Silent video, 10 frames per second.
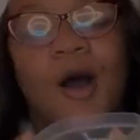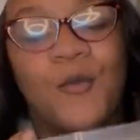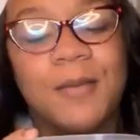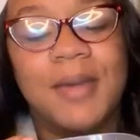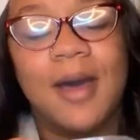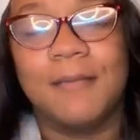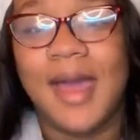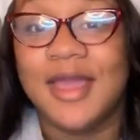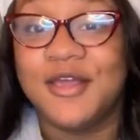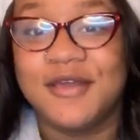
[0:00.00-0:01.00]
A 1 pound
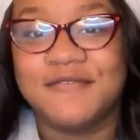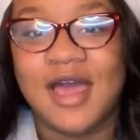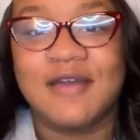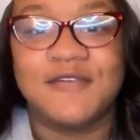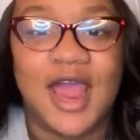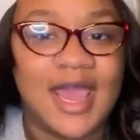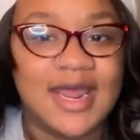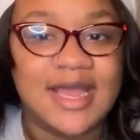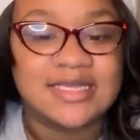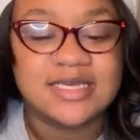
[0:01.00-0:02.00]
bag you can find for
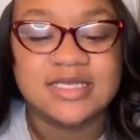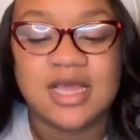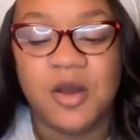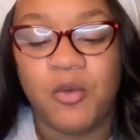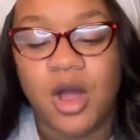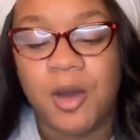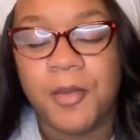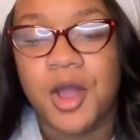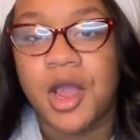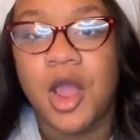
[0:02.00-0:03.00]
88 cents at
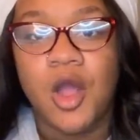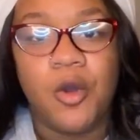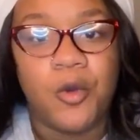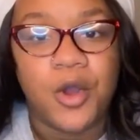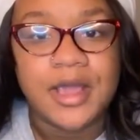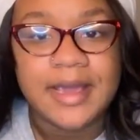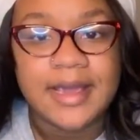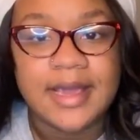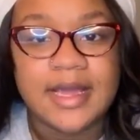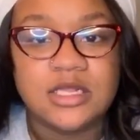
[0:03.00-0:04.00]
Walmart, or you can
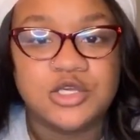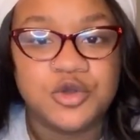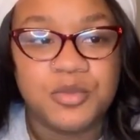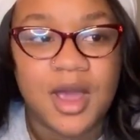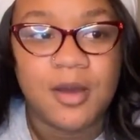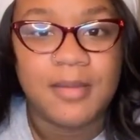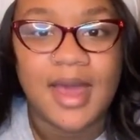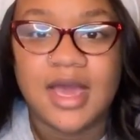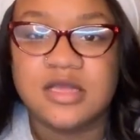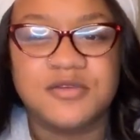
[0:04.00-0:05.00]
get 2 pound
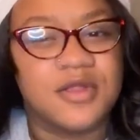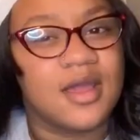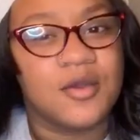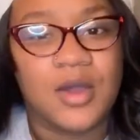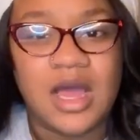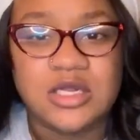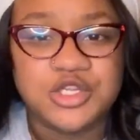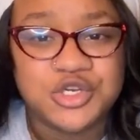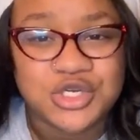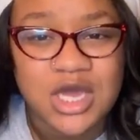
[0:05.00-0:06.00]
bags for like around
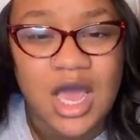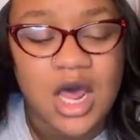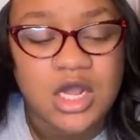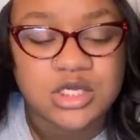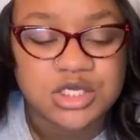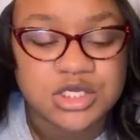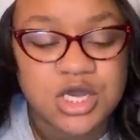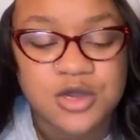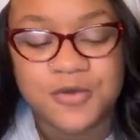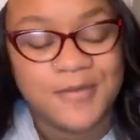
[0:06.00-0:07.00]
$2 or
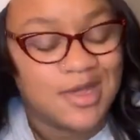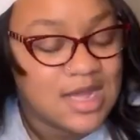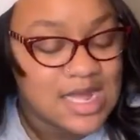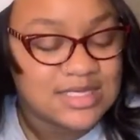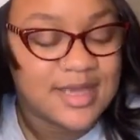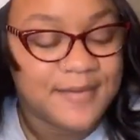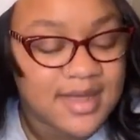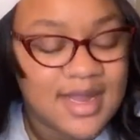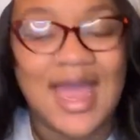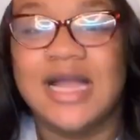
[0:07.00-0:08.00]
so.
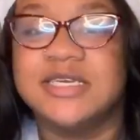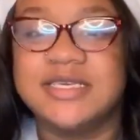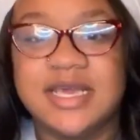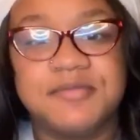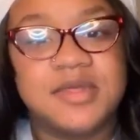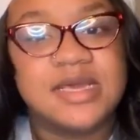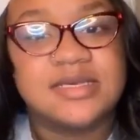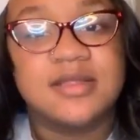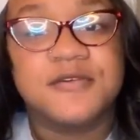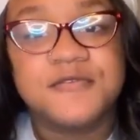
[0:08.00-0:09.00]
Typically, I just keep these
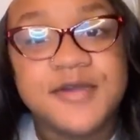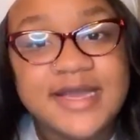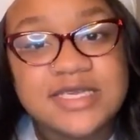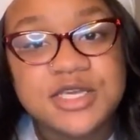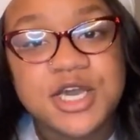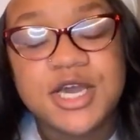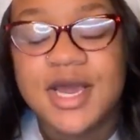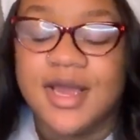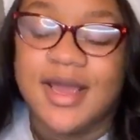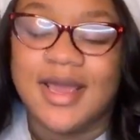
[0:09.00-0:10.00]
in the freezer,
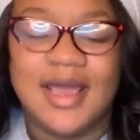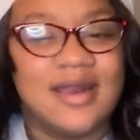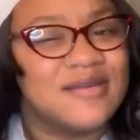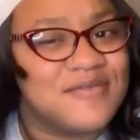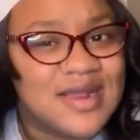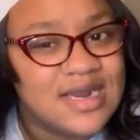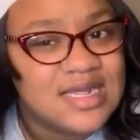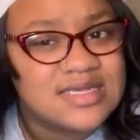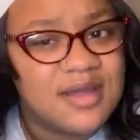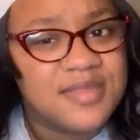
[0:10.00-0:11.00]
and if I
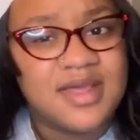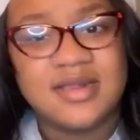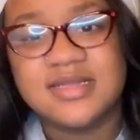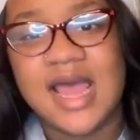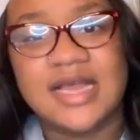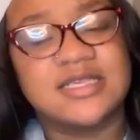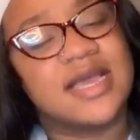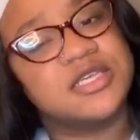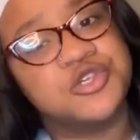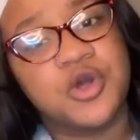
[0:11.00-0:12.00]
need something as like
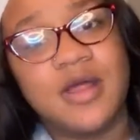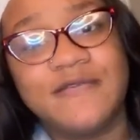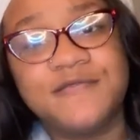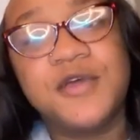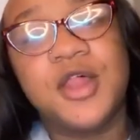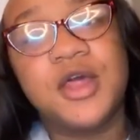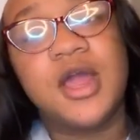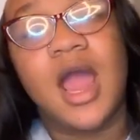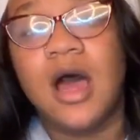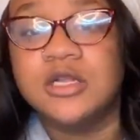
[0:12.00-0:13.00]
a sort of
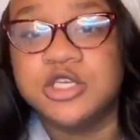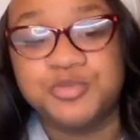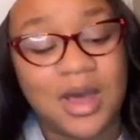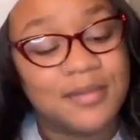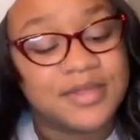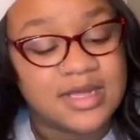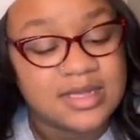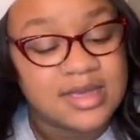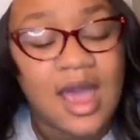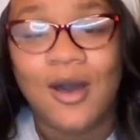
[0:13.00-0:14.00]
filler, I'll just pop
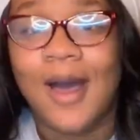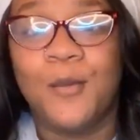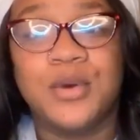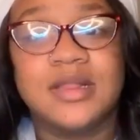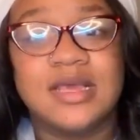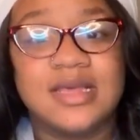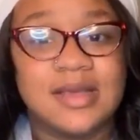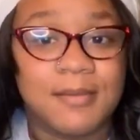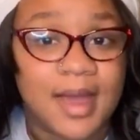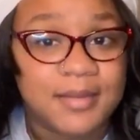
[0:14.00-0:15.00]
these out. I'll put these
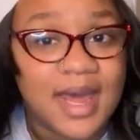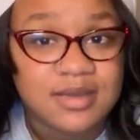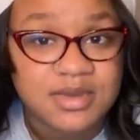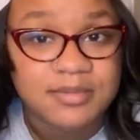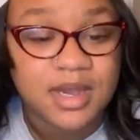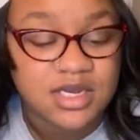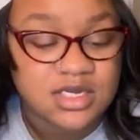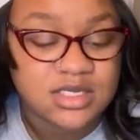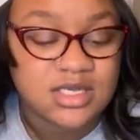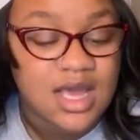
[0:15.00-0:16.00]
in my black bean burgers.